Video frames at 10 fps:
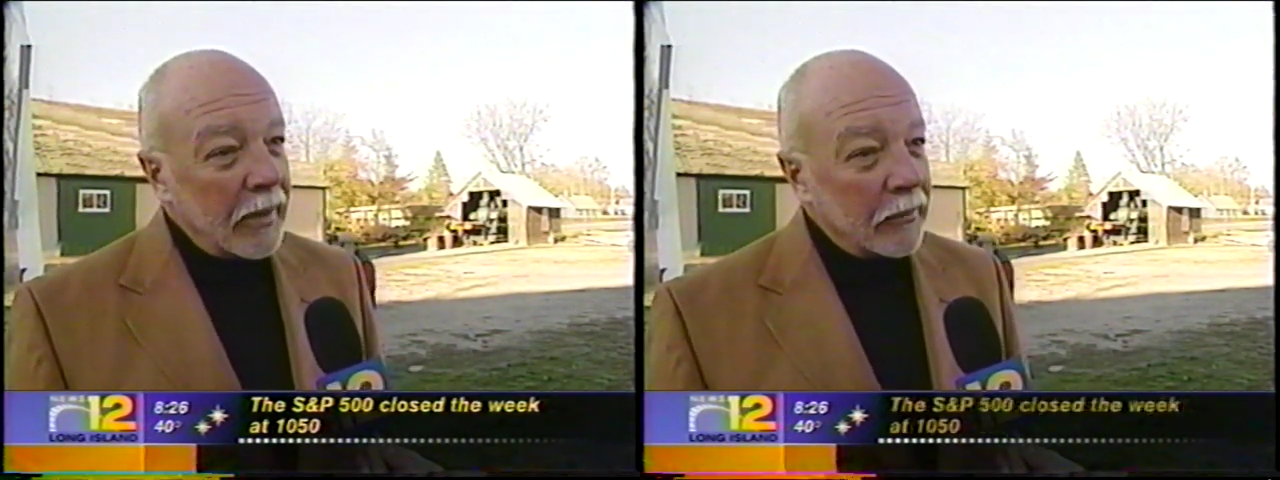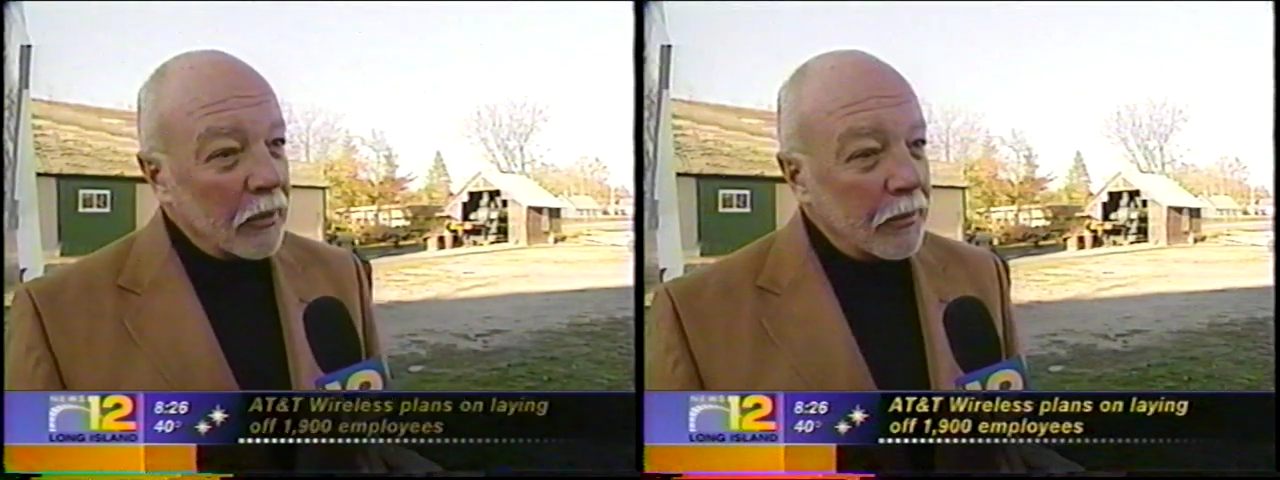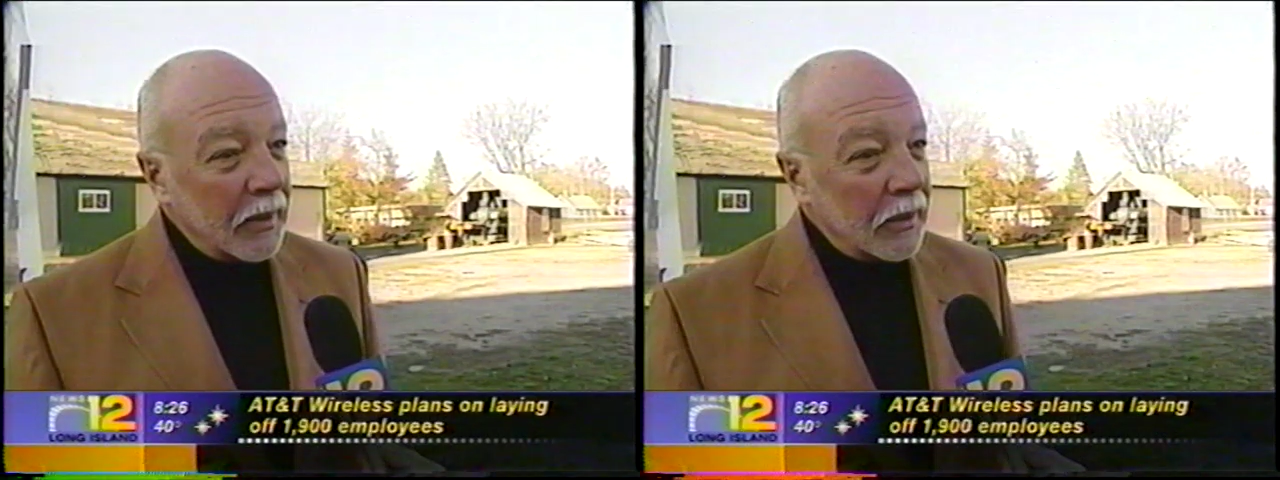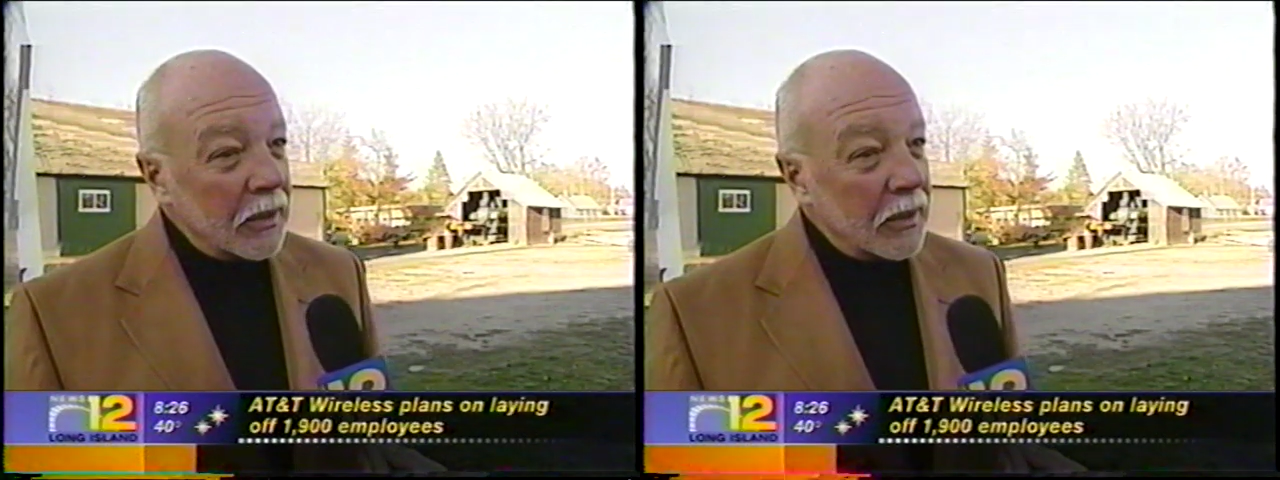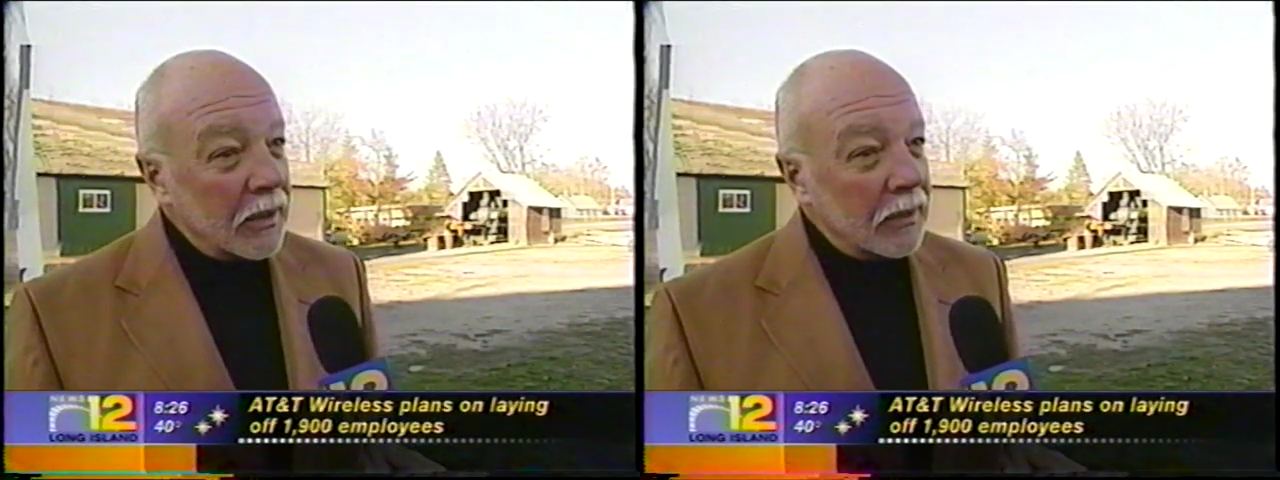
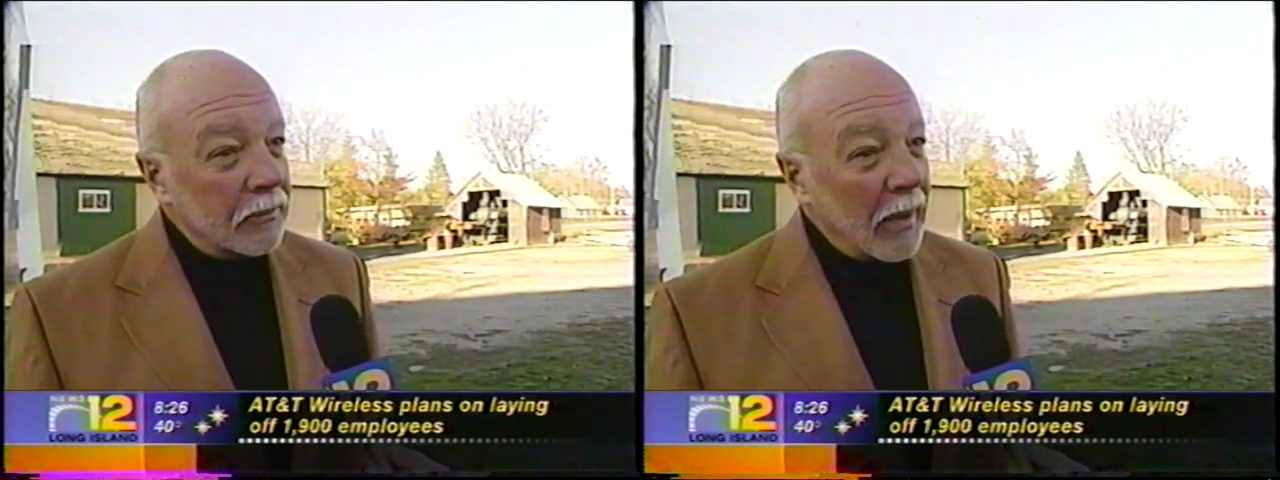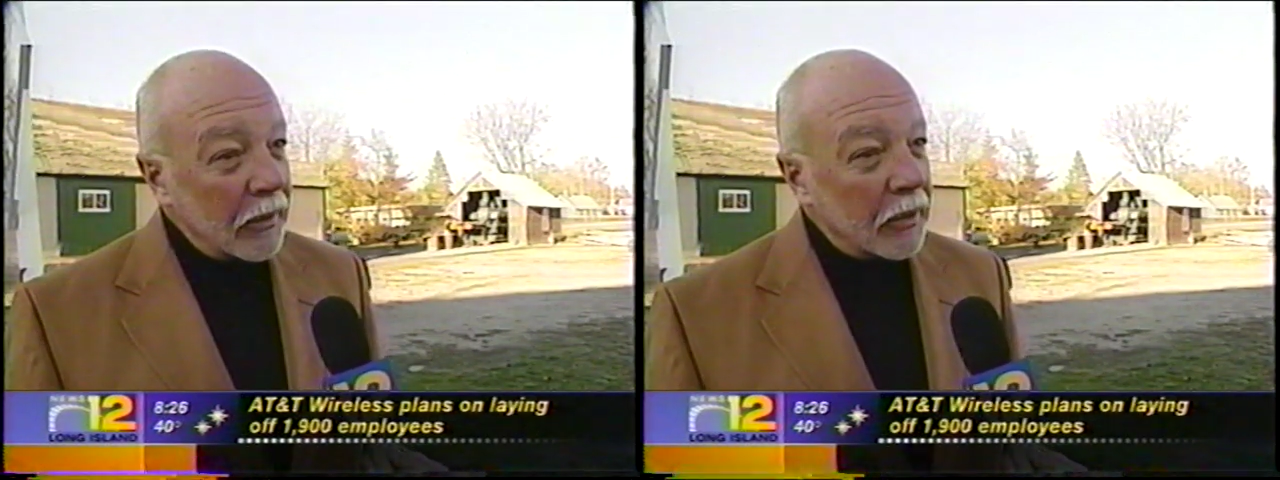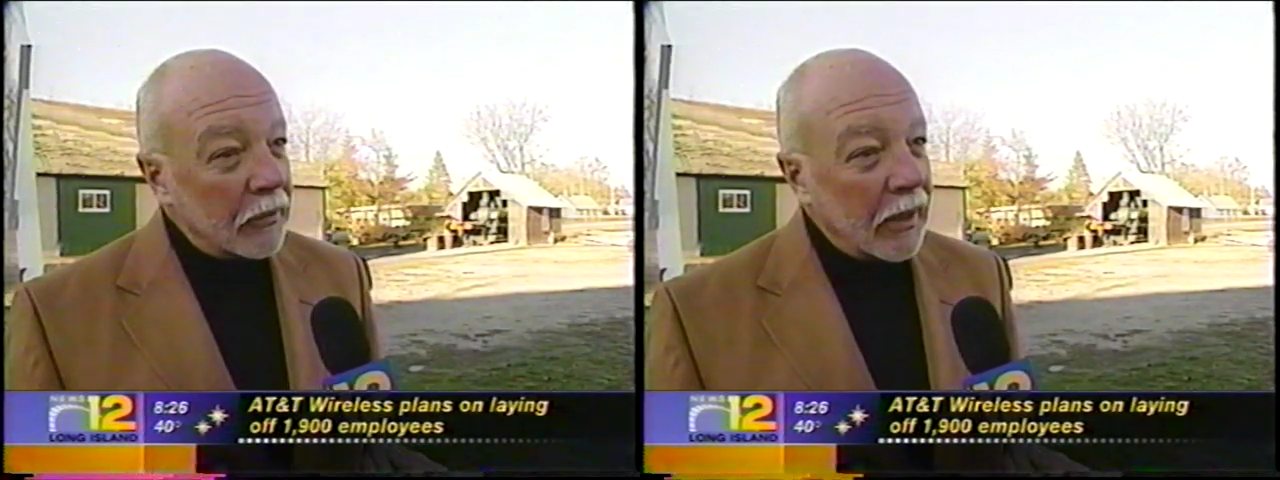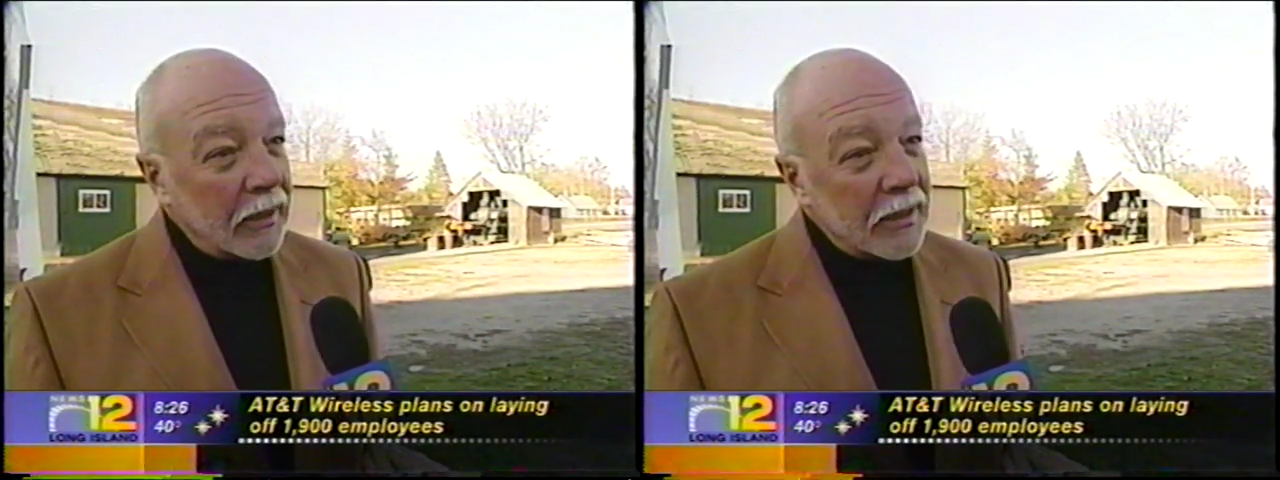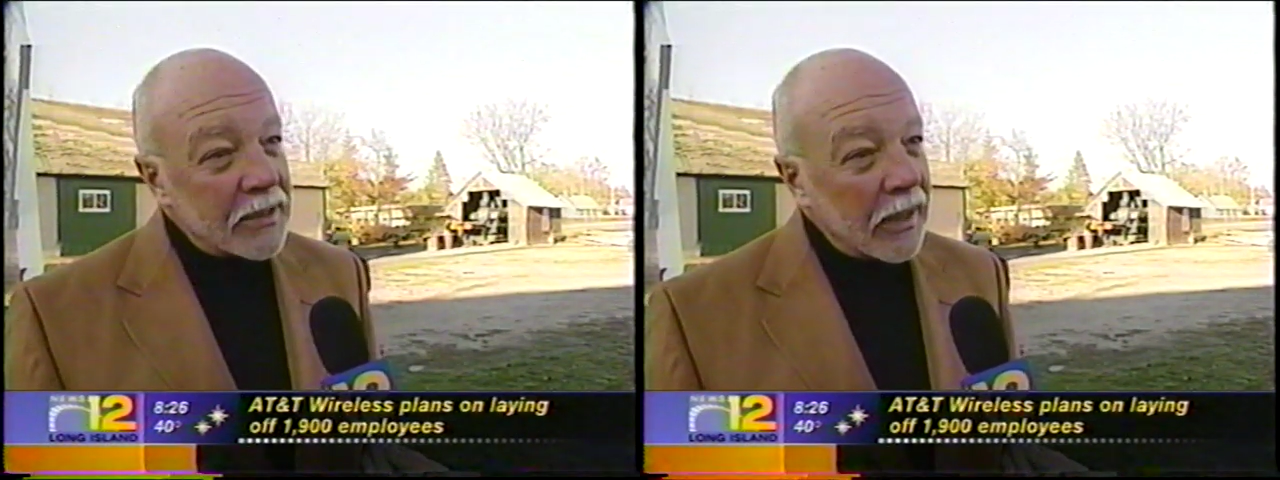memorabilia, the
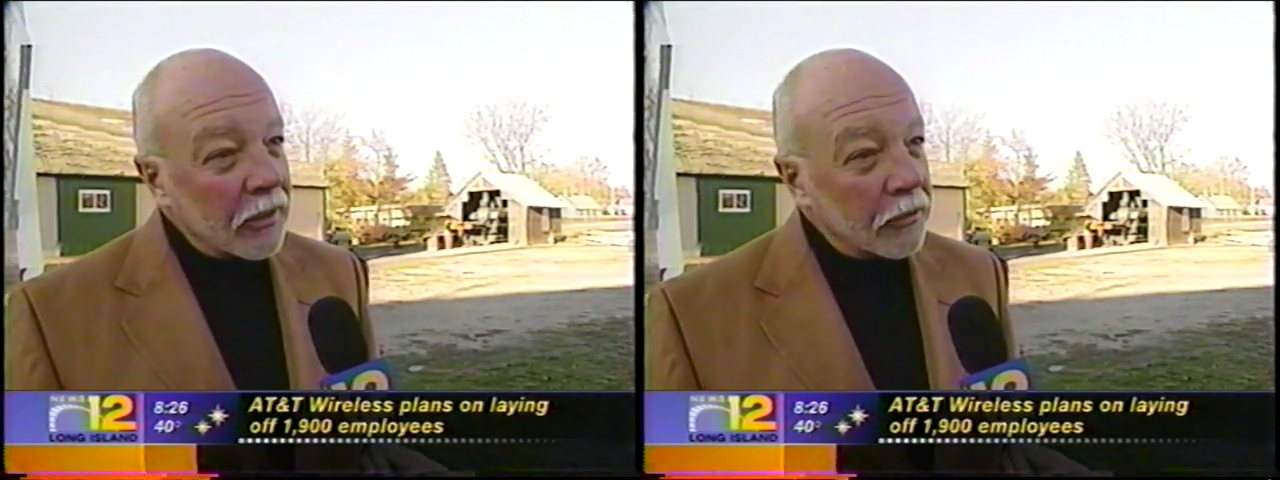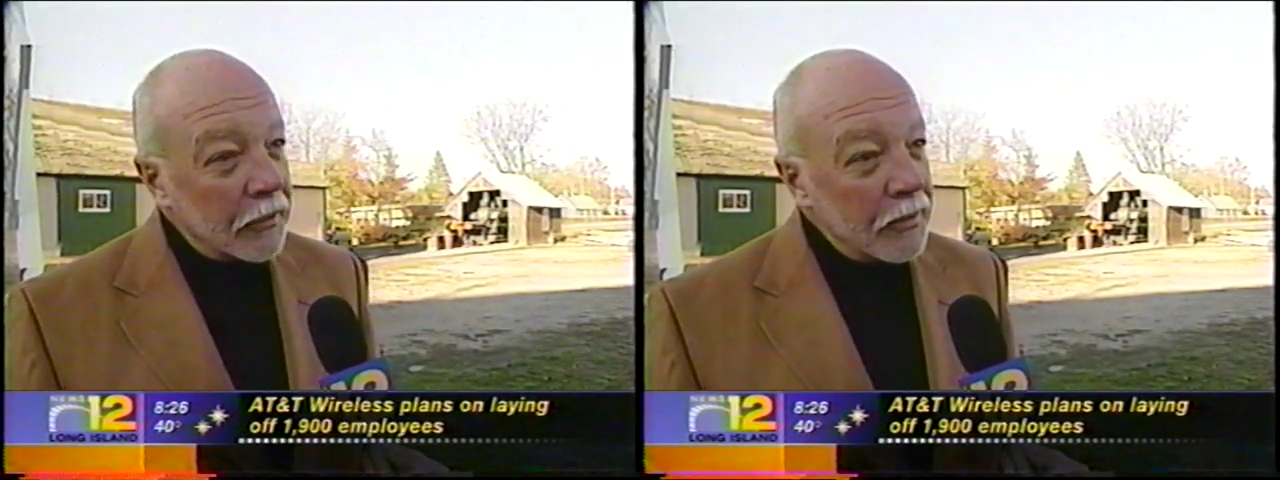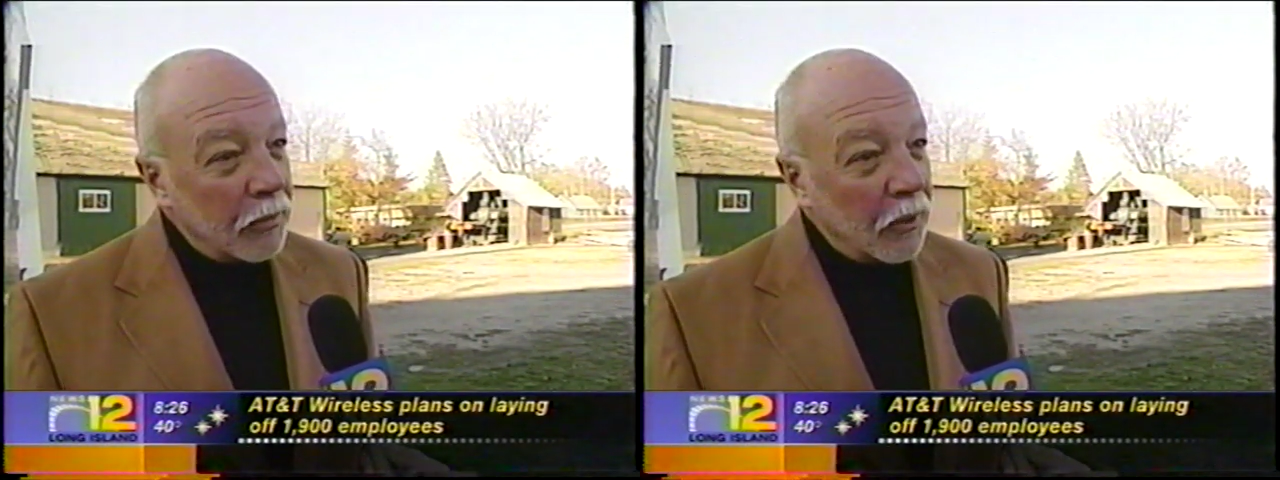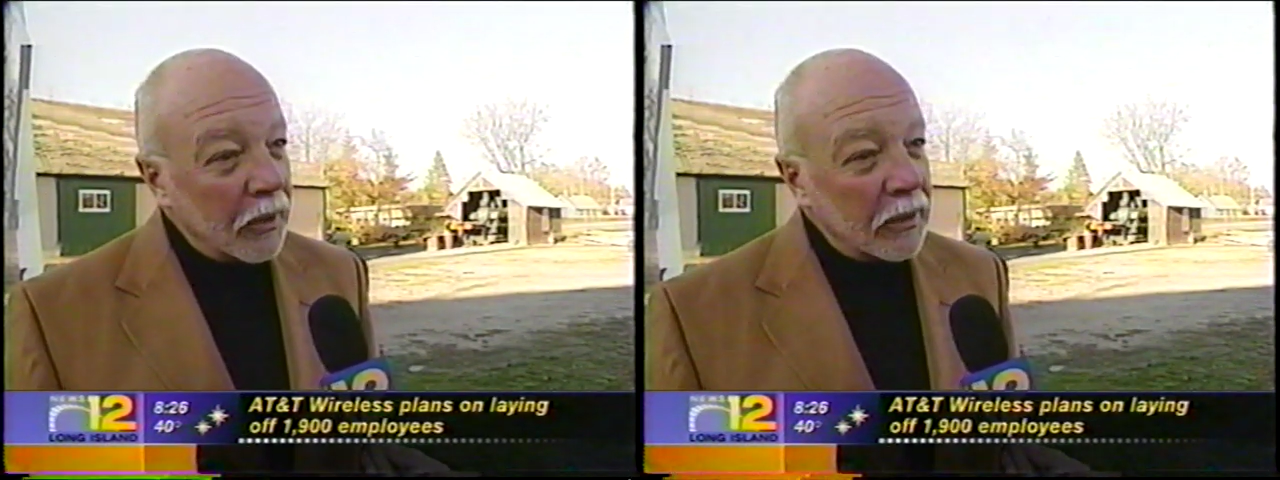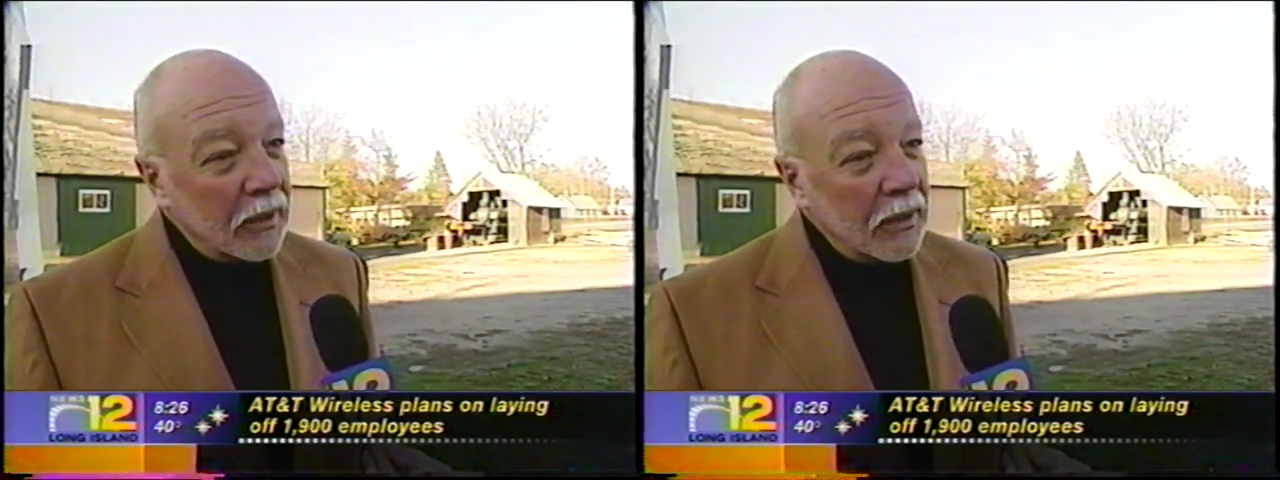merry-go-round that's out of
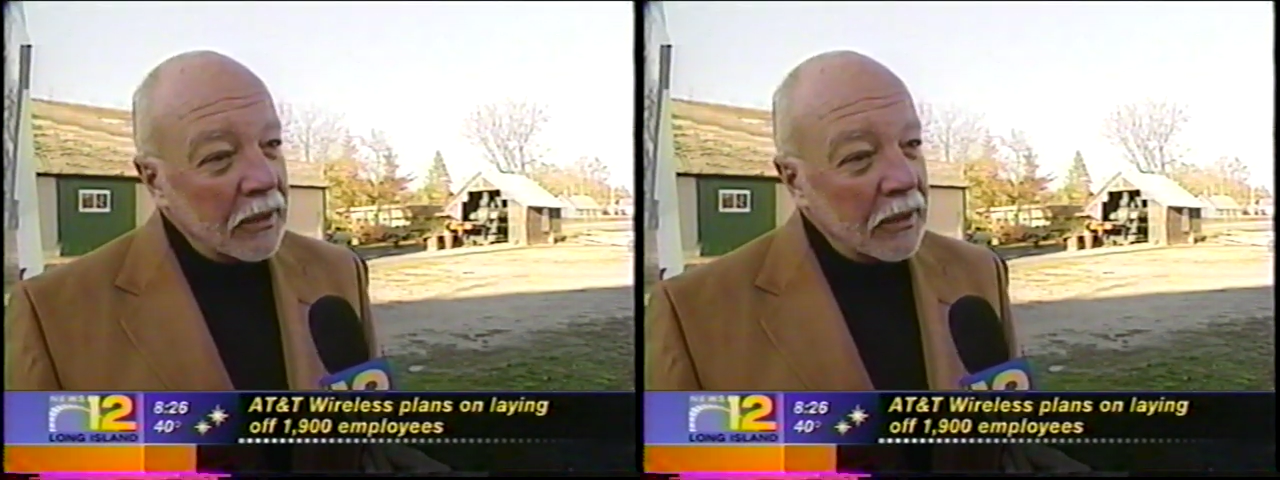Greenport.